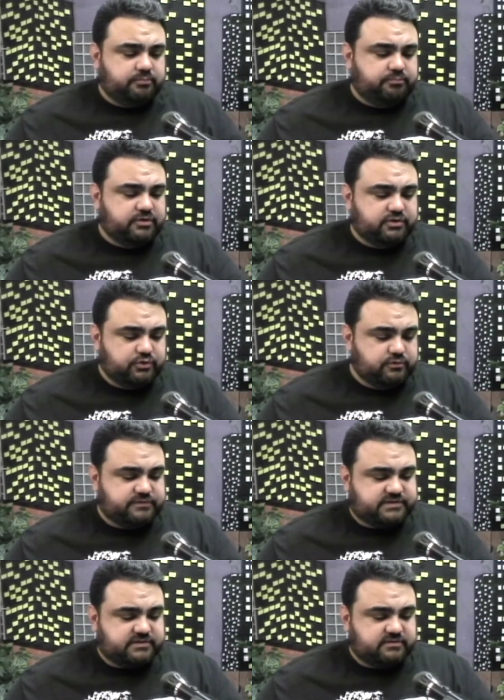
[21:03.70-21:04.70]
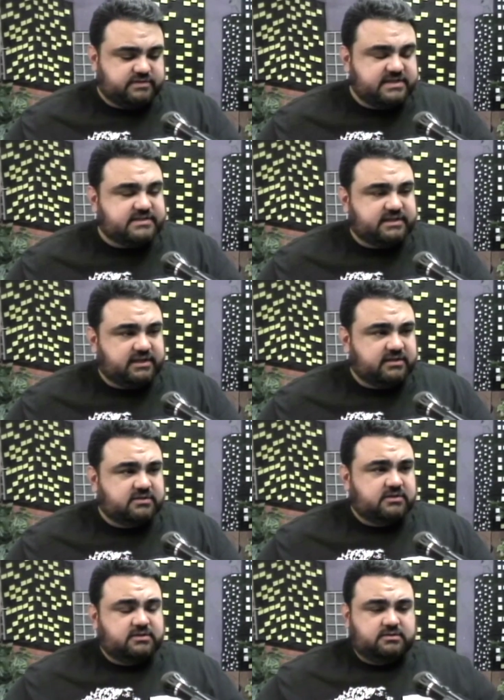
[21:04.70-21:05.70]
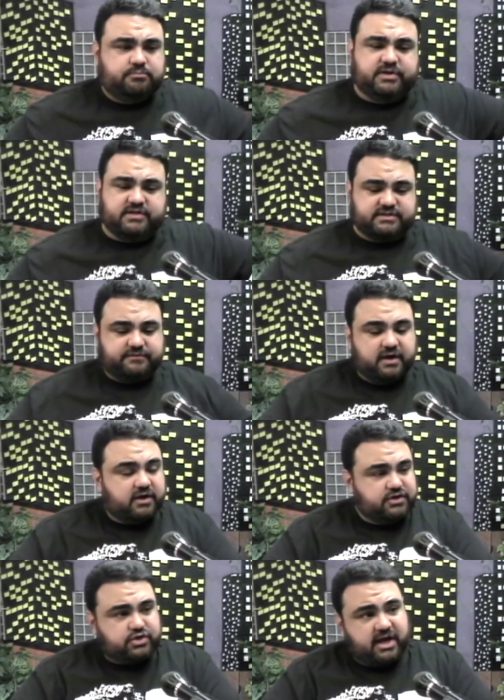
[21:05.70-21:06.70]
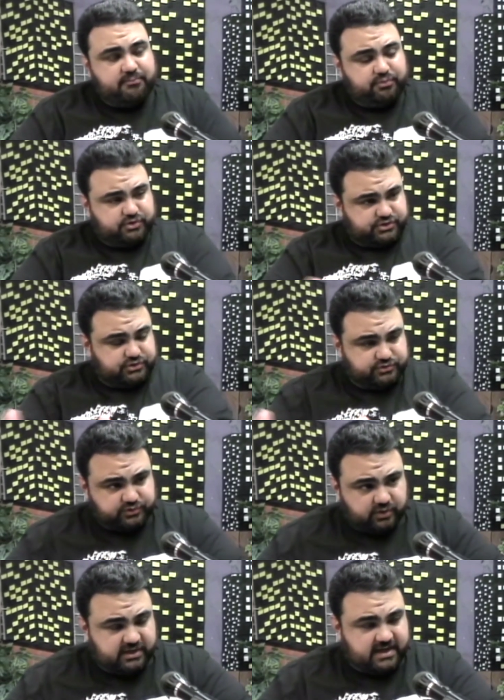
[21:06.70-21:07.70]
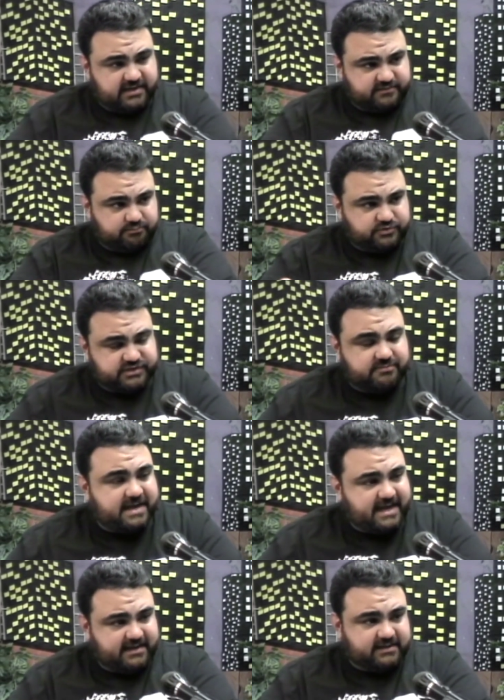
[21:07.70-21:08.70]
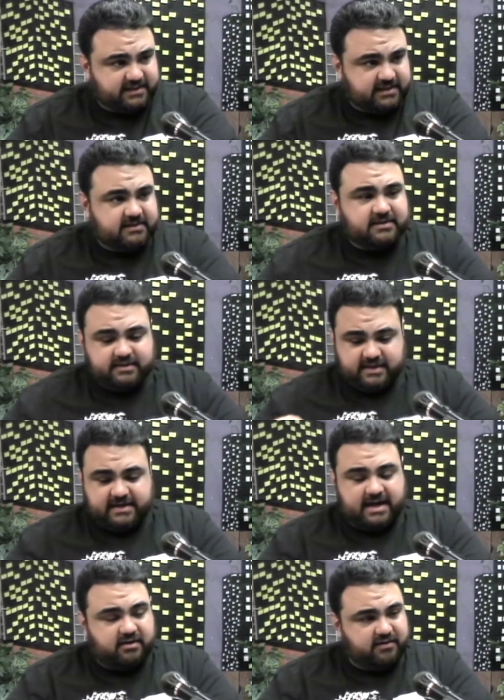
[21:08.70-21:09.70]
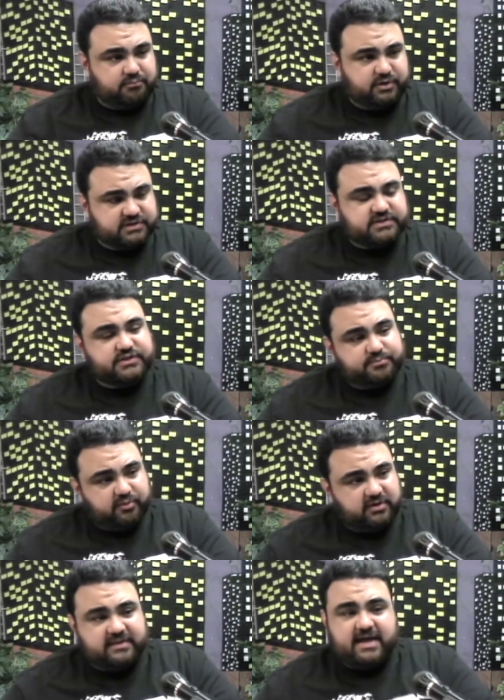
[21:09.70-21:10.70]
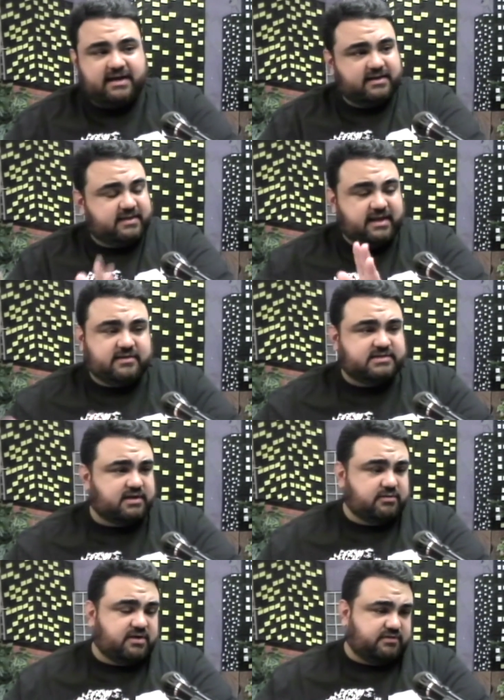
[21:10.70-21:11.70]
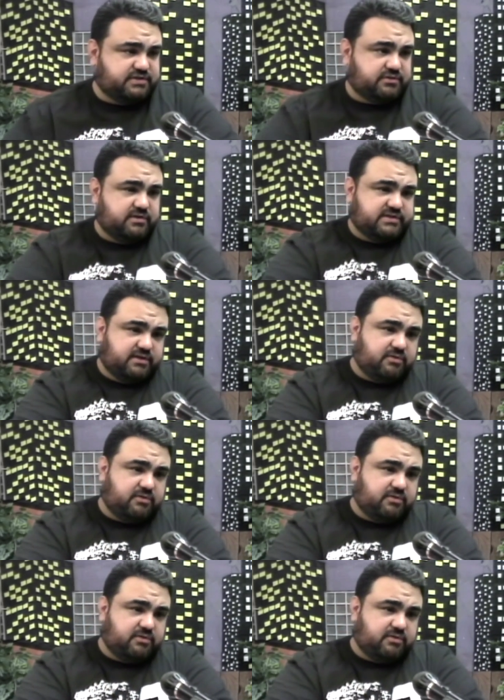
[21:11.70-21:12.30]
behooves Disney because if they're going to try and push new storylines cinematically, they now have books to support that, and they can tell whatever stories they want.